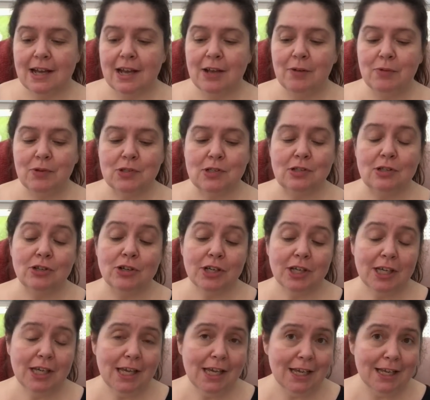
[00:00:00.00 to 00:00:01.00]
I was
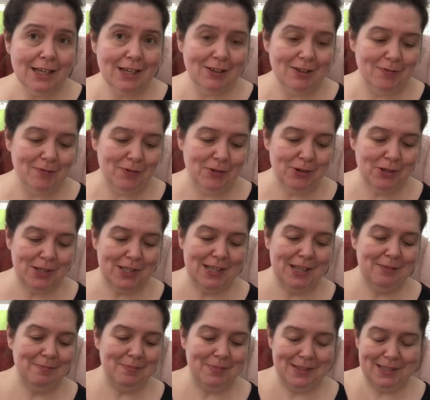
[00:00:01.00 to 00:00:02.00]
looking for
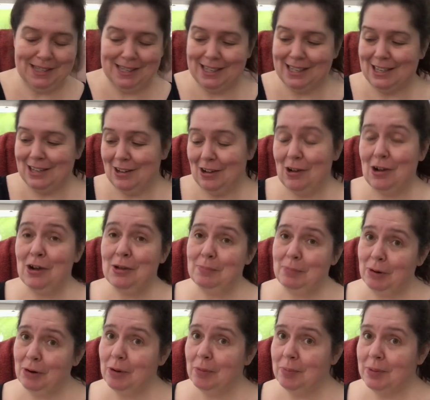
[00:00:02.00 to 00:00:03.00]
something on
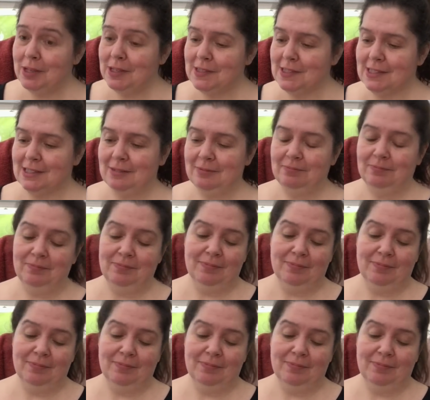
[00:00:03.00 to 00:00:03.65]
purpose